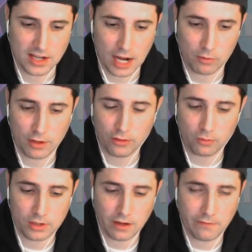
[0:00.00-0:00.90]
I run
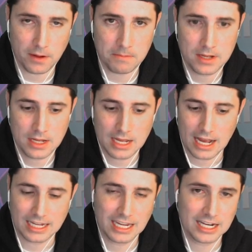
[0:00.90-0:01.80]
3 of them.
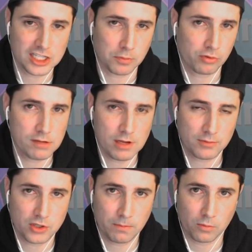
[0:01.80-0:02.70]
Again, it's a premium
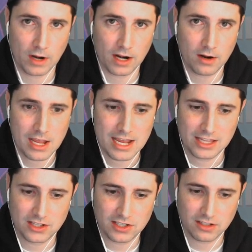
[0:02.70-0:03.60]
super rare.
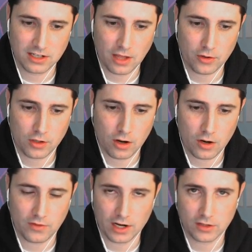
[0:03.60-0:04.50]
This is another
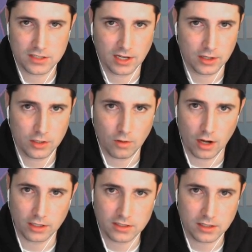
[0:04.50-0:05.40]
card that I'll tell you,
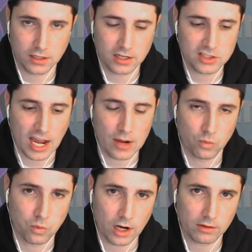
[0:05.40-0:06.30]
honest to goodness, I
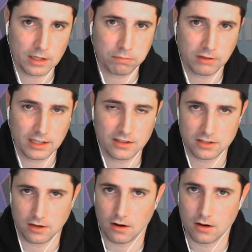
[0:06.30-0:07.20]
rarely play this
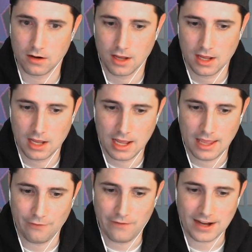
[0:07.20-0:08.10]
card.
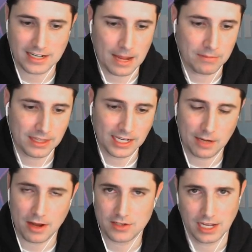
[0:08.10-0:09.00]
In fact, I'm thinking
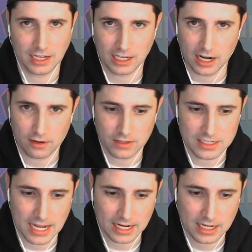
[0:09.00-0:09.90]
about taking it out of the
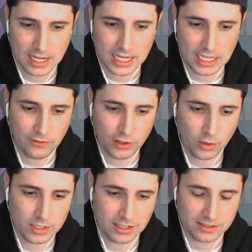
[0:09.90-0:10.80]
deck. Even though
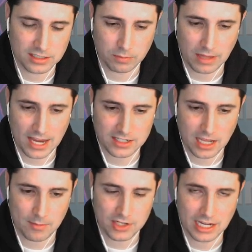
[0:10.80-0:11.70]
it does the splash
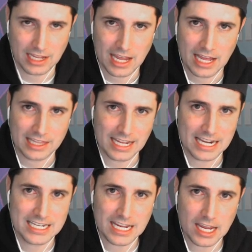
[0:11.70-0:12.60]
damage, the
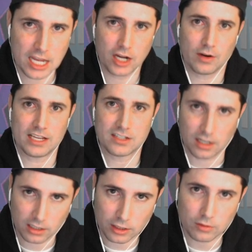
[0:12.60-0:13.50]
idea here is to
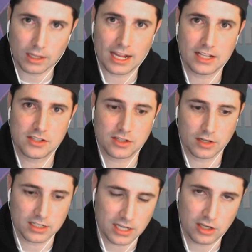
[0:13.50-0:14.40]
clear lanes, to
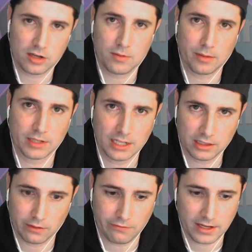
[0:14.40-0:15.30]
continue to be able to hit
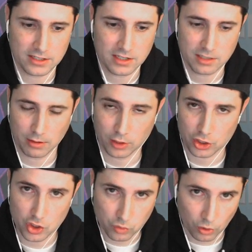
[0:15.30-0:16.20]
the face, to be able to
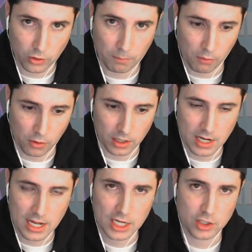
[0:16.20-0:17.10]
control the board,
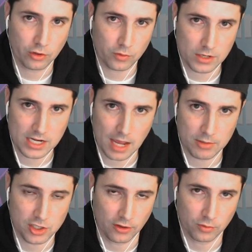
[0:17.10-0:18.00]
do 3
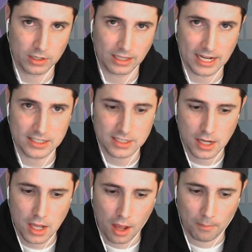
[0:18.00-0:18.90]
damage on 3 lanes.
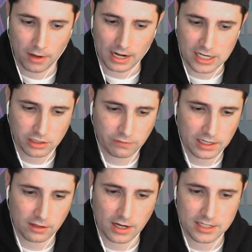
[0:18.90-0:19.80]
But I just
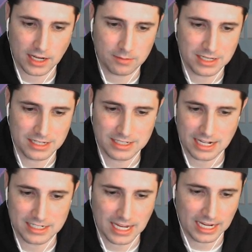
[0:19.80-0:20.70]
find a lot of times he's
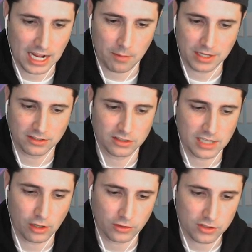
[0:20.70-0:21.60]
getting taken out because his
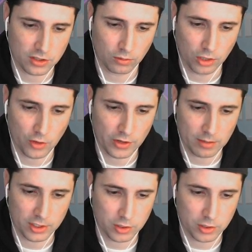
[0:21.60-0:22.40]
health is so low. They're able to do a